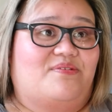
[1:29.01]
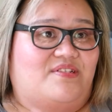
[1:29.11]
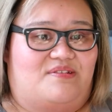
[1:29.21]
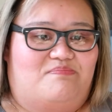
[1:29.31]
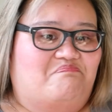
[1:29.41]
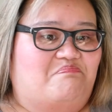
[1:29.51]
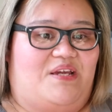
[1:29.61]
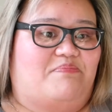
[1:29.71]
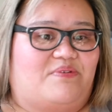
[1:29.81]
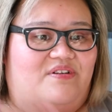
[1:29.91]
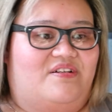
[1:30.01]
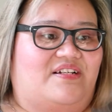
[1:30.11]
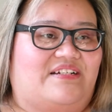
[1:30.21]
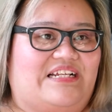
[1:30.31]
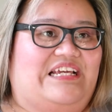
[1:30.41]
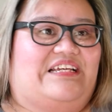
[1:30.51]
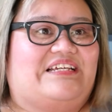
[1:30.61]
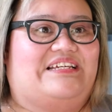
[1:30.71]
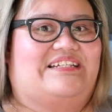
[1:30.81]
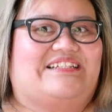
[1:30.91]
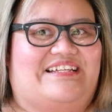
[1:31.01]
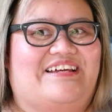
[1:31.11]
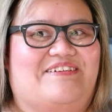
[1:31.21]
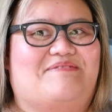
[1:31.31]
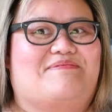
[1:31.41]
That was paper and ink and